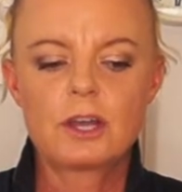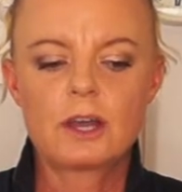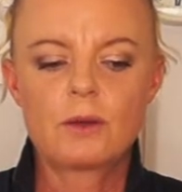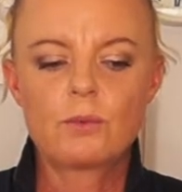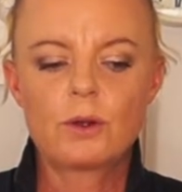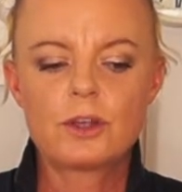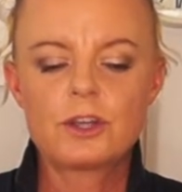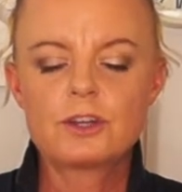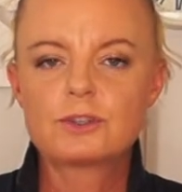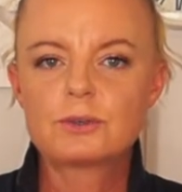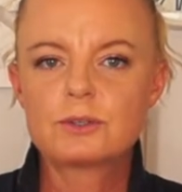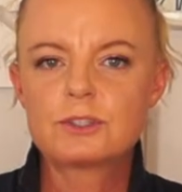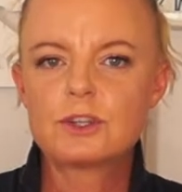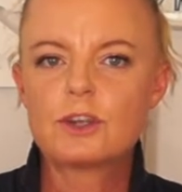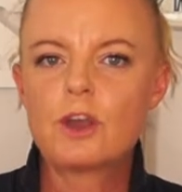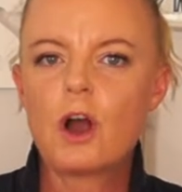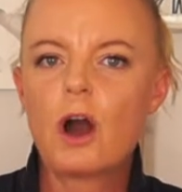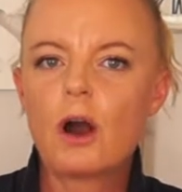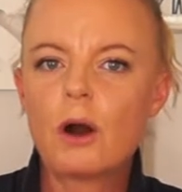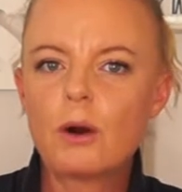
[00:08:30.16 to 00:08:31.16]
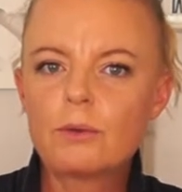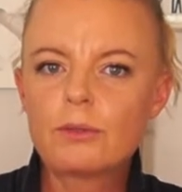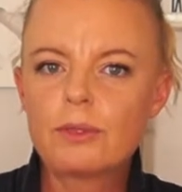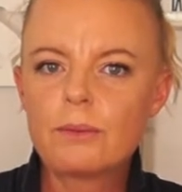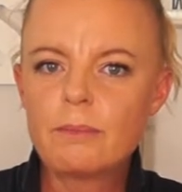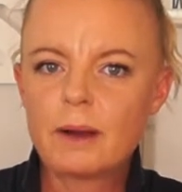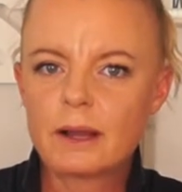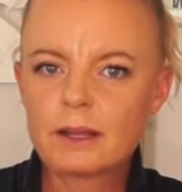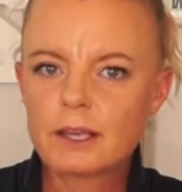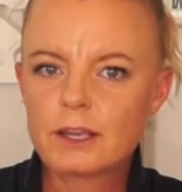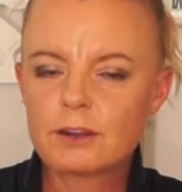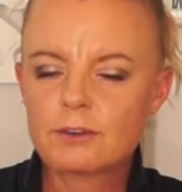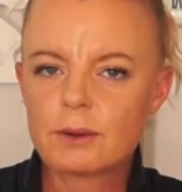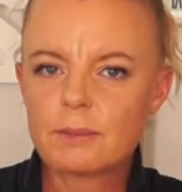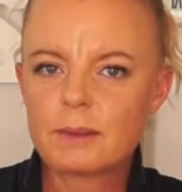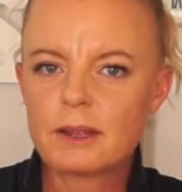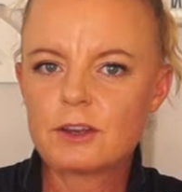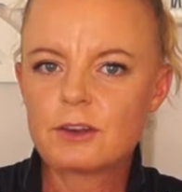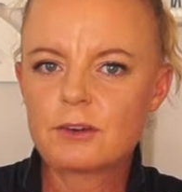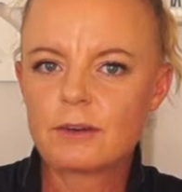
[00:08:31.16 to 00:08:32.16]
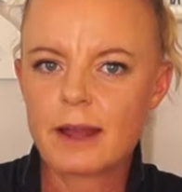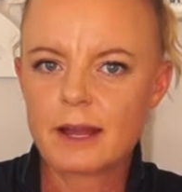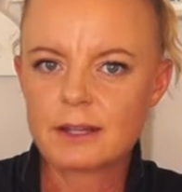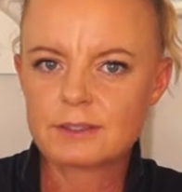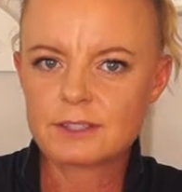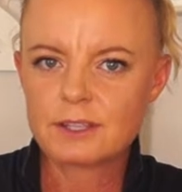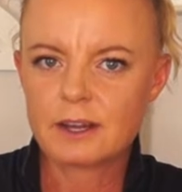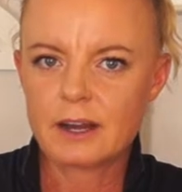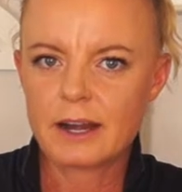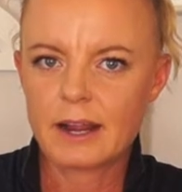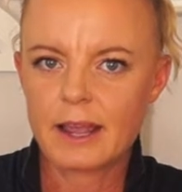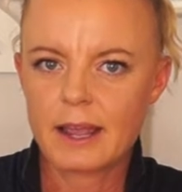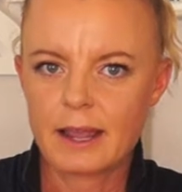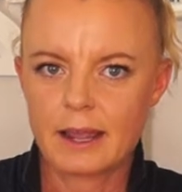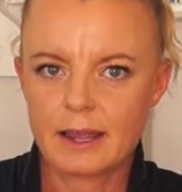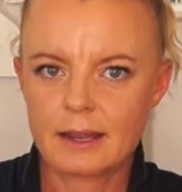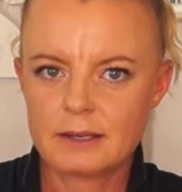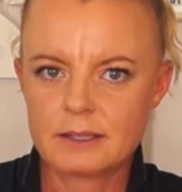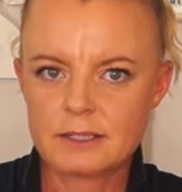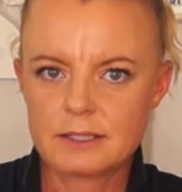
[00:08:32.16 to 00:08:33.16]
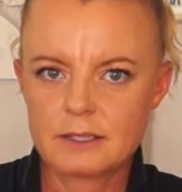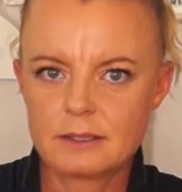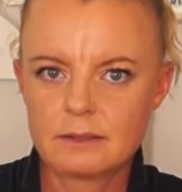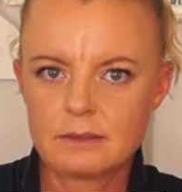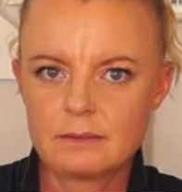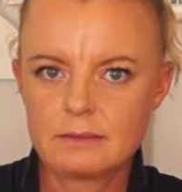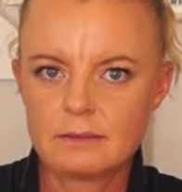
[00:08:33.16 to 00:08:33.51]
what you do is you hold the monkey grip in your outside hand.